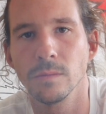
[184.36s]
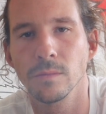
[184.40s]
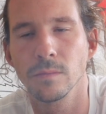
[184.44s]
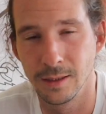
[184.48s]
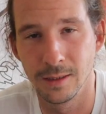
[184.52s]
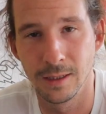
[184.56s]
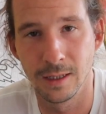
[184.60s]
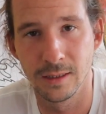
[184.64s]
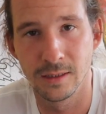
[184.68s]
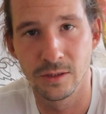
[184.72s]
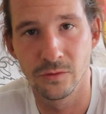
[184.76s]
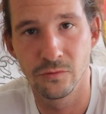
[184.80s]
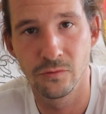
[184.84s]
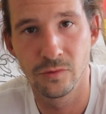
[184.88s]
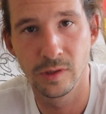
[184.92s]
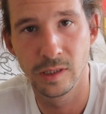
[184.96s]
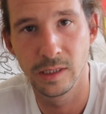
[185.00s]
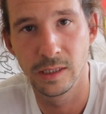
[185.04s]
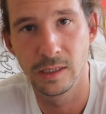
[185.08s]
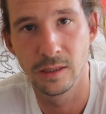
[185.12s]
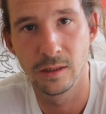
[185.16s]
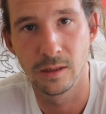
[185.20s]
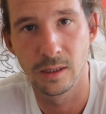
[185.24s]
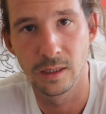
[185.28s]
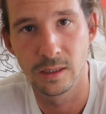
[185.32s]
And that has a
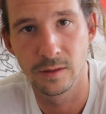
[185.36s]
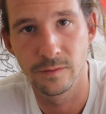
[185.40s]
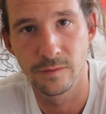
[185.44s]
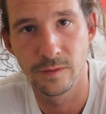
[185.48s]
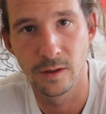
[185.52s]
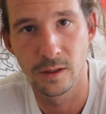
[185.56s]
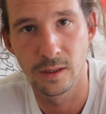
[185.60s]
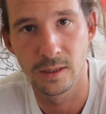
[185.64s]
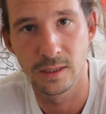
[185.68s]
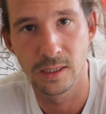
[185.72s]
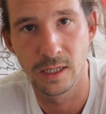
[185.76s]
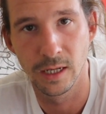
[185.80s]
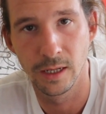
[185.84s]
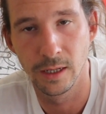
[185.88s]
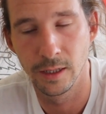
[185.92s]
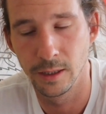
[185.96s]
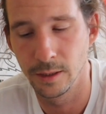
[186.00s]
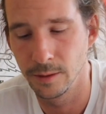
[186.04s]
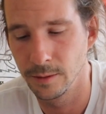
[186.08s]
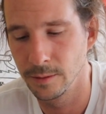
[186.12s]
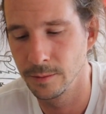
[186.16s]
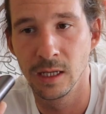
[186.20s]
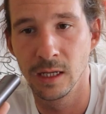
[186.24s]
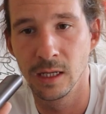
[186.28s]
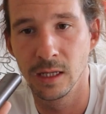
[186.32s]
really nice first
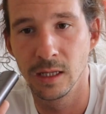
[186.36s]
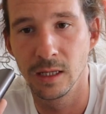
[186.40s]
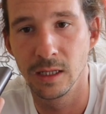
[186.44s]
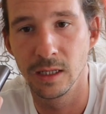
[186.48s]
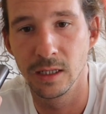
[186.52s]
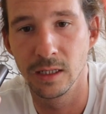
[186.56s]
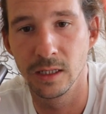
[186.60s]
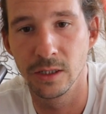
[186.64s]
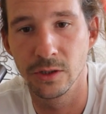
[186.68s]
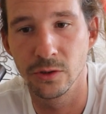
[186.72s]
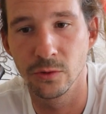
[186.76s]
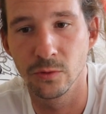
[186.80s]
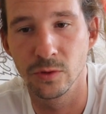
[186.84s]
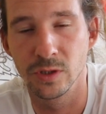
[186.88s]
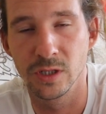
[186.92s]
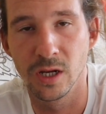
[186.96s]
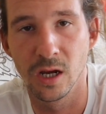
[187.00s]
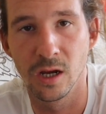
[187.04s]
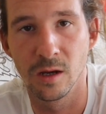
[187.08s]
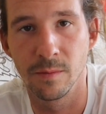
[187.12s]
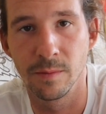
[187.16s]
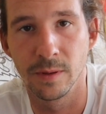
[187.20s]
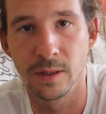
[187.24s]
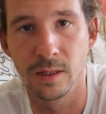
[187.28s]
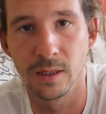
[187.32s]
hit. The initial
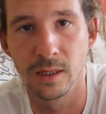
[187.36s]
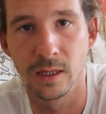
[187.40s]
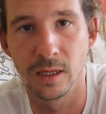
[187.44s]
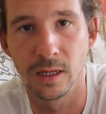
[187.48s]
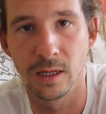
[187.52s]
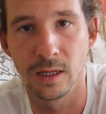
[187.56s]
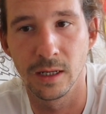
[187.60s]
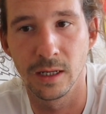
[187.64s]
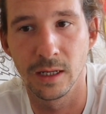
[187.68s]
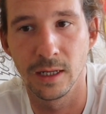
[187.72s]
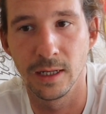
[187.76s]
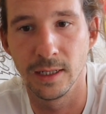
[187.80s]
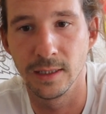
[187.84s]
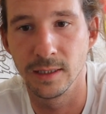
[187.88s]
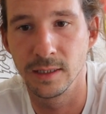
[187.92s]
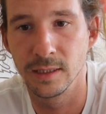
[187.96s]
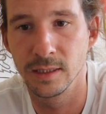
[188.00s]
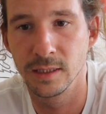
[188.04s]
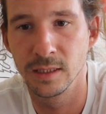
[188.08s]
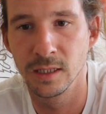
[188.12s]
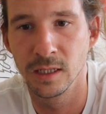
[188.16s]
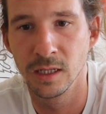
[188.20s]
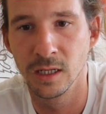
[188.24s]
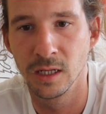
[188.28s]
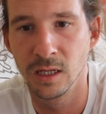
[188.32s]
terpene hit
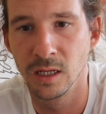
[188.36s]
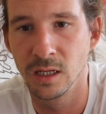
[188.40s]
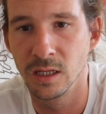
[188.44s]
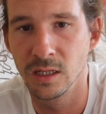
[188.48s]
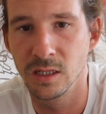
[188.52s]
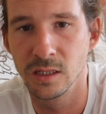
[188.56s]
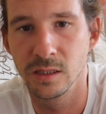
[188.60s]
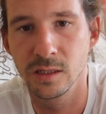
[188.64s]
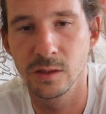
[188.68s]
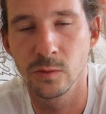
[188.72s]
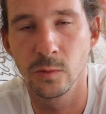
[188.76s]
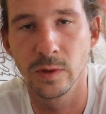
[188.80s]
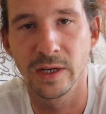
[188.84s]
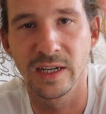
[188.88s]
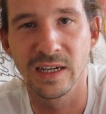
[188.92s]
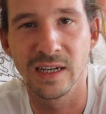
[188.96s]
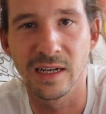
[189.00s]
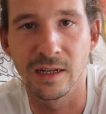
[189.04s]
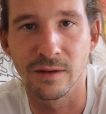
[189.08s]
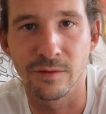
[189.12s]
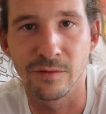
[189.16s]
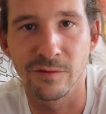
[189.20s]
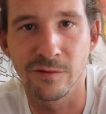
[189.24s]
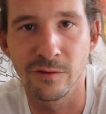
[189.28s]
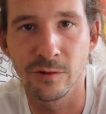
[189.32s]
is sweet and